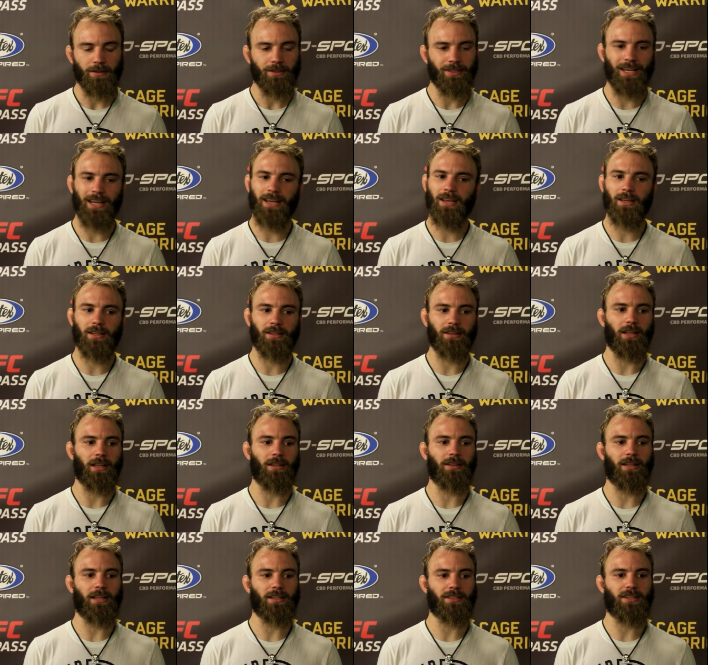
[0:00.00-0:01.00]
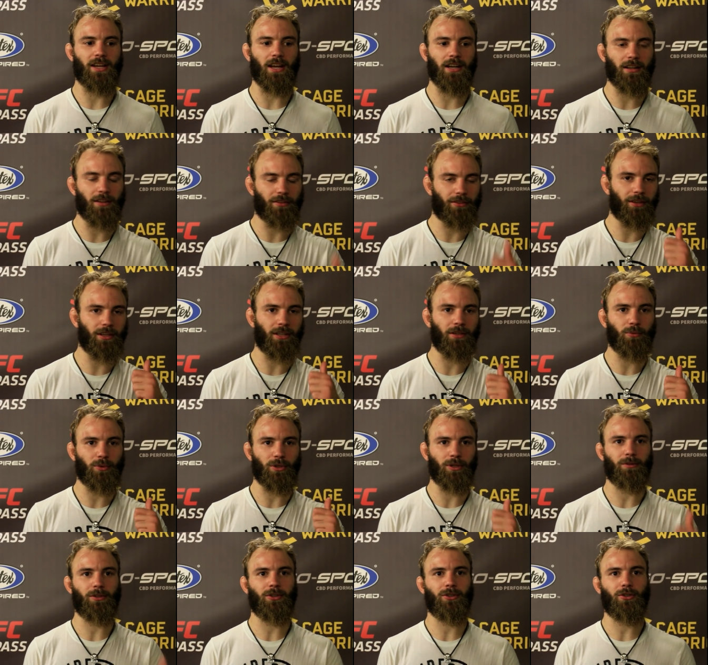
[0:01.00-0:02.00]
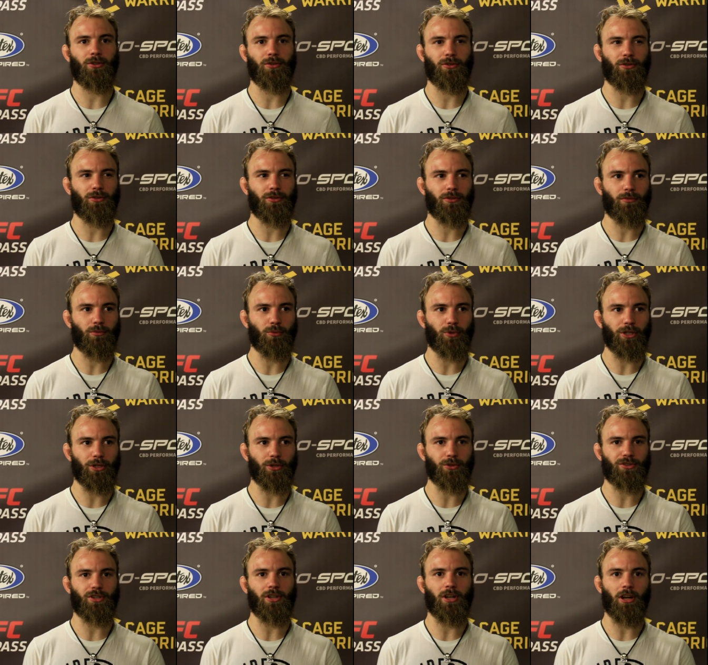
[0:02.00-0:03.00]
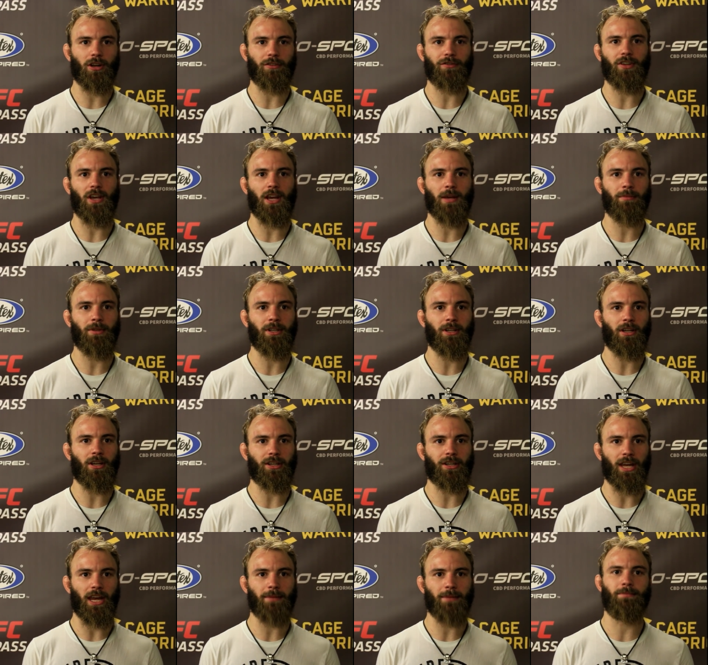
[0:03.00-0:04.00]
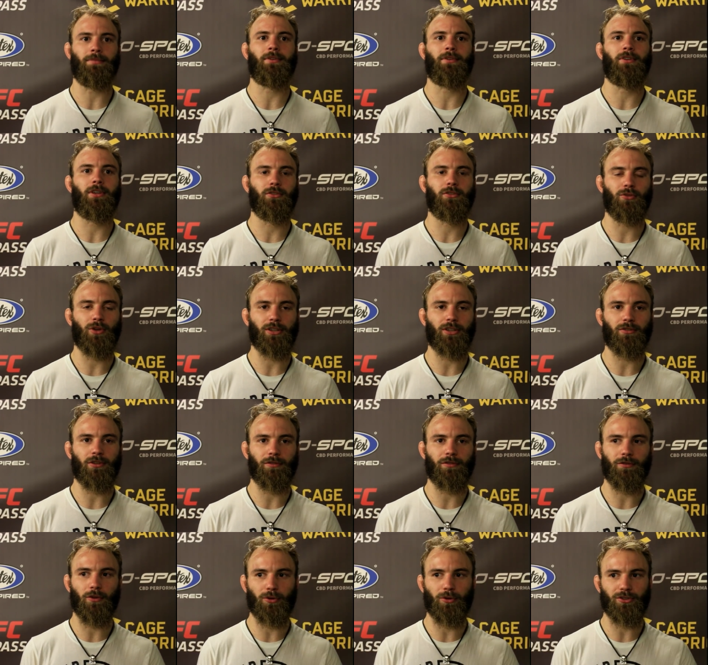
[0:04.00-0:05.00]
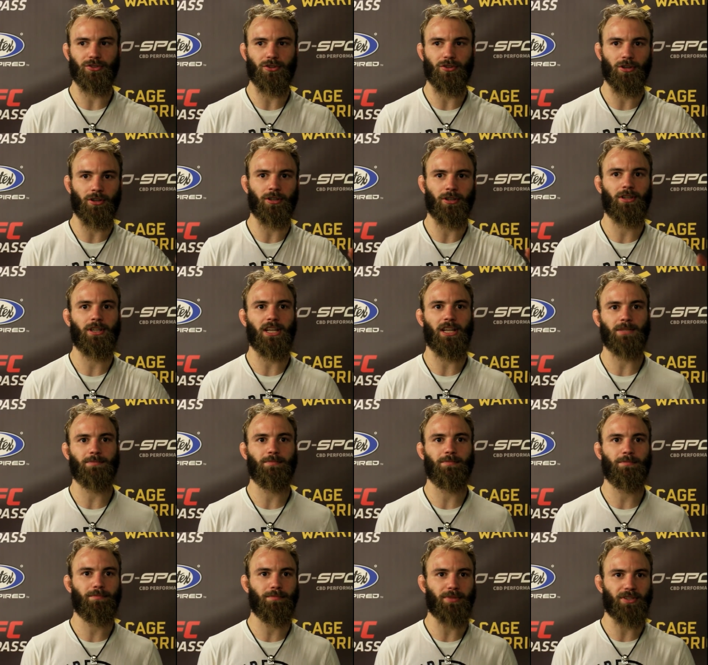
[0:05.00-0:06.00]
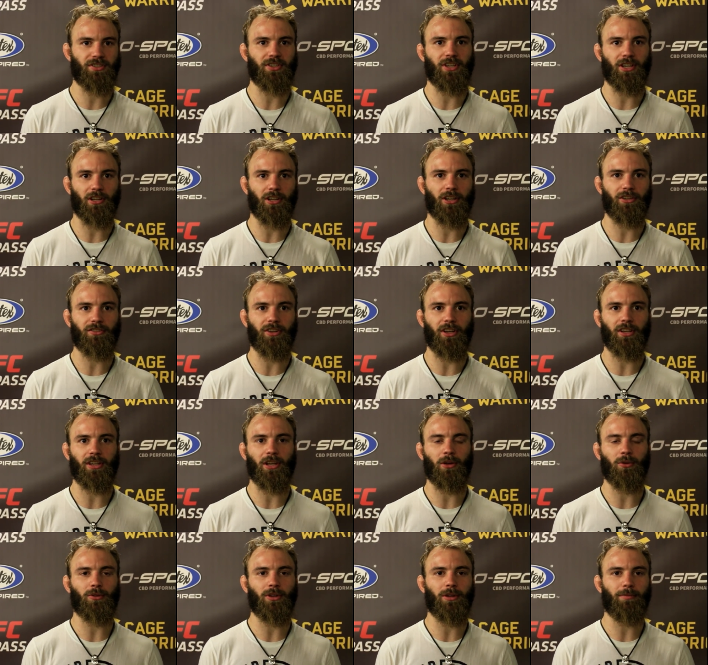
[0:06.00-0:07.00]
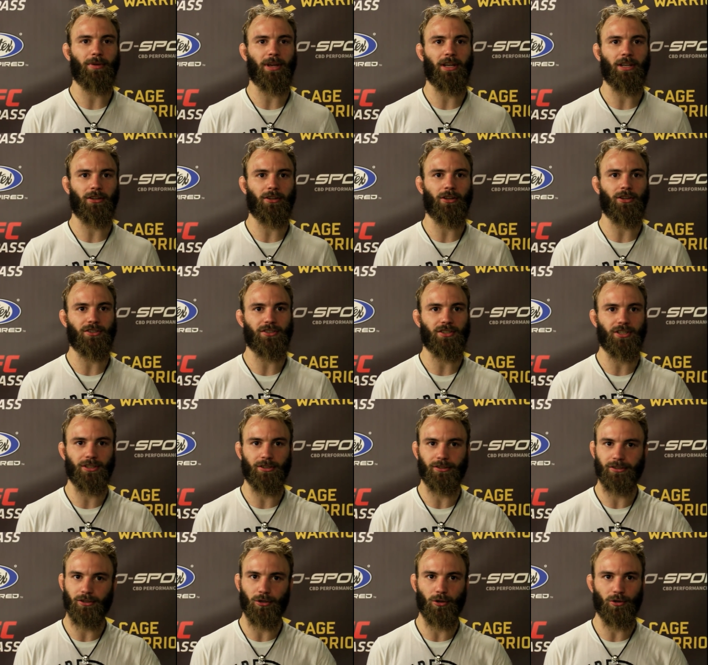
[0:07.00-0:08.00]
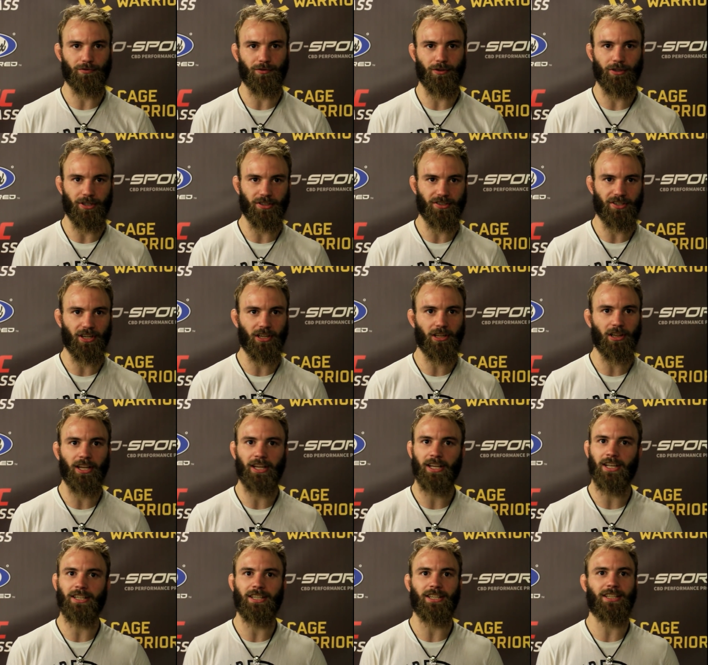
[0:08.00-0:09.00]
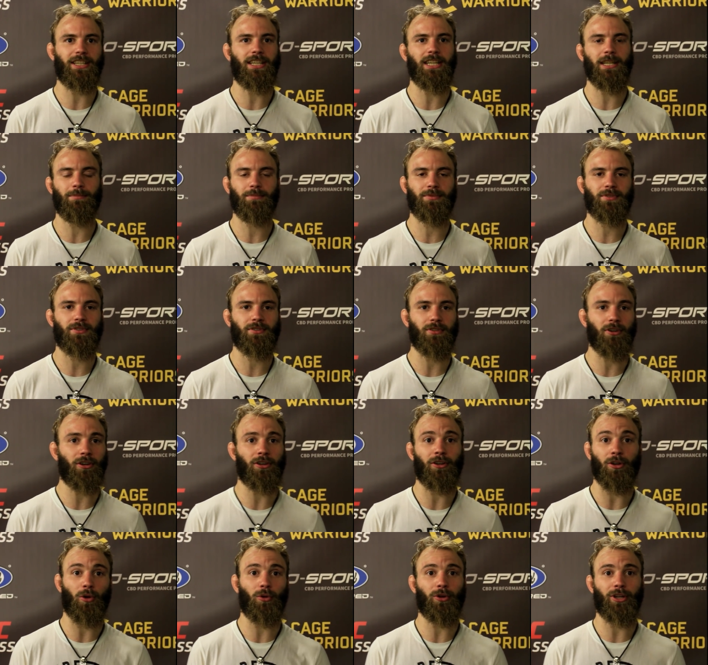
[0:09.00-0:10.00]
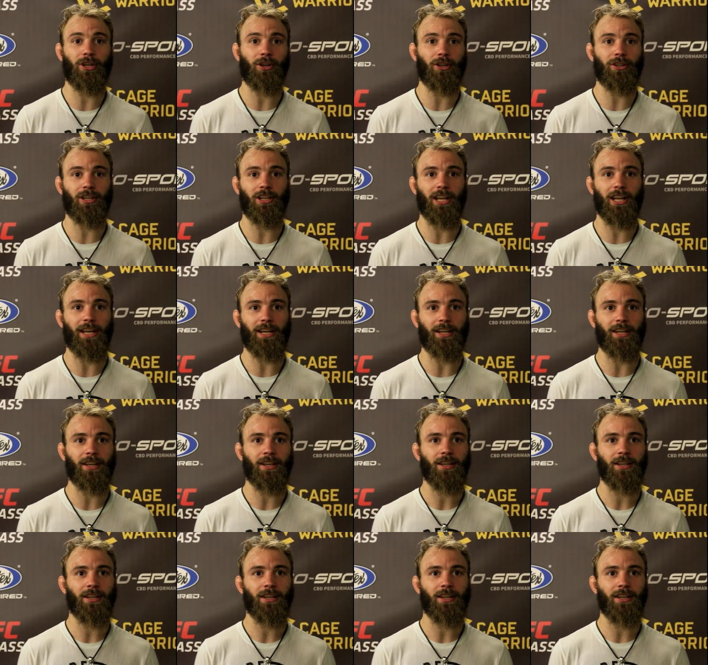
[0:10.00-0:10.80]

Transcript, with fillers: Yeah, and, and that's kind of the thing we we used a lot of time in our camp to actually focus on that particular takedown that Paddy does. He goes for the single leg, and he keeps on holding on the leg,